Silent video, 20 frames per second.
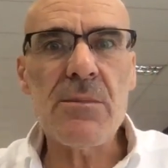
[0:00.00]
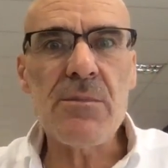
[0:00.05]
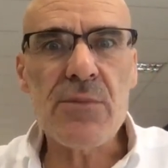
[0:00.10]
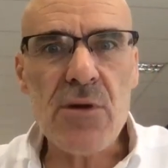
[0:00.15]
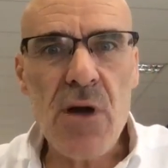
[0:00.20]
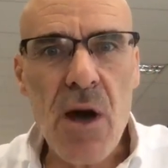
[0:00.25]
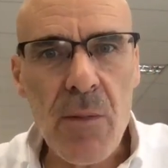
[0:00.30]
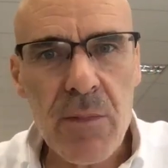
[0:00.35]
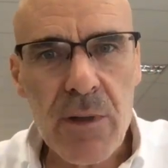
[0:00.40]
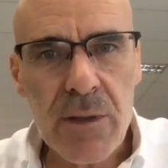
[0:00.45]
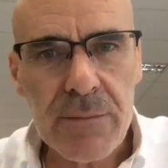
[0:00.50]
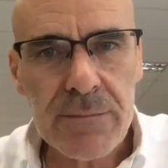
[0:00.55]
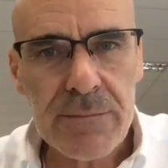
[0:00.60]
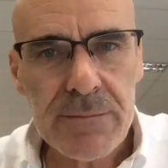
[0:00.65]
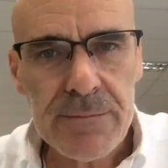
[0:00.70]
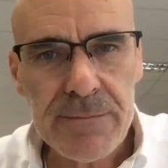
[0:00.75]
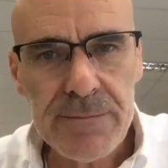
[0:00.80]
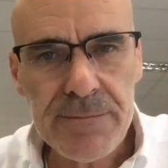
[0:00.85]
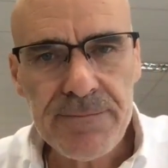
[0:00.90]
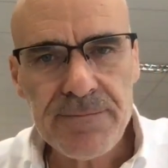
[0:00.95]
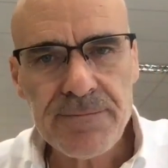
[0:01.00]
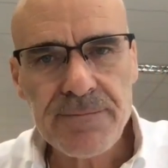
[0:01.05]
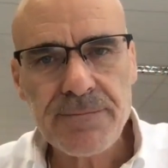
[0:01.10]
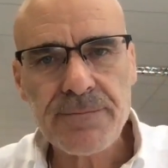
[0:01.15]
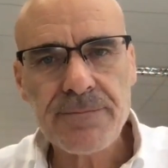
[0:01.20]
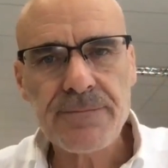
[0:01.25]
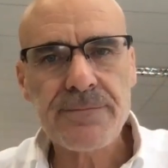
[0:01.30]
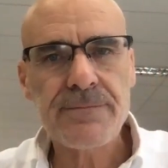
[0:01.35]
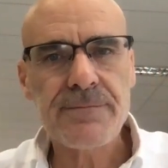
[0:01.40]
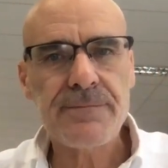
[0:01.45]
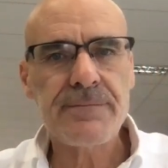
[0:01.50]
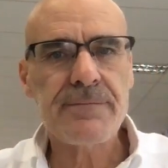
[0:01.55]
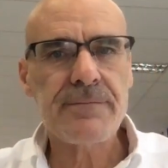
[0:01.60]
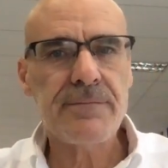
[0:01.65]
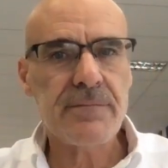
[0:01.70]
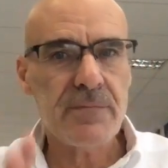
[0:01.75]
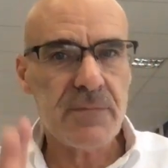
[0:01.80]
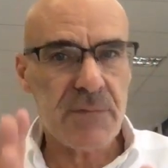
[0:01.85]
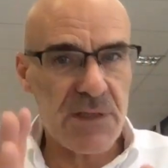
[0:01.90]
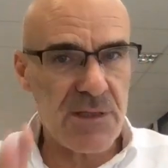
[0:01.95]
problem.
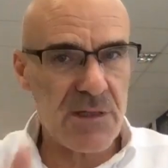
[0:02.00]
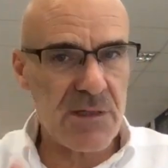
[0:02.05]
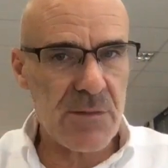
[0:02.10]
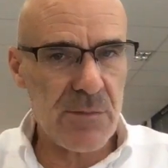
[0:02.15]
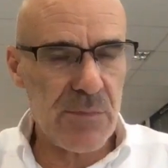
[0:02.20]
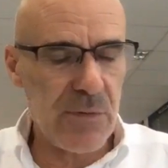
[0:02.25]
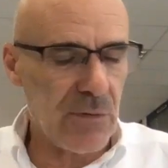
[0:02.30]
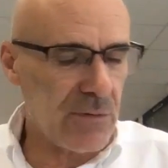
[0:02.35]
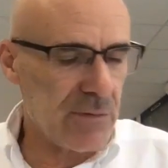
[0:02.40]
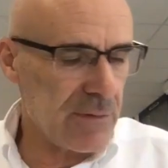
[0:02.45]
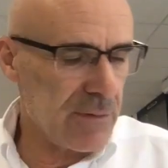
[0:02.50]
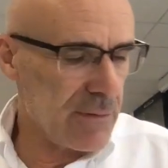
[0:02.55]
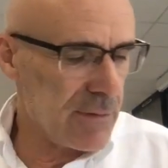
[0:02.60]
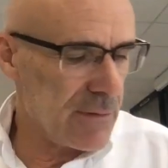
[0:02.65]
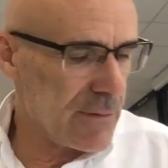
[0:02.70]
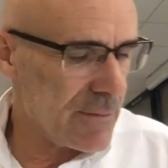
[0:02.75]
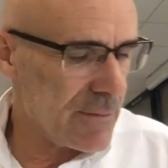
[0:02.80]
This is important.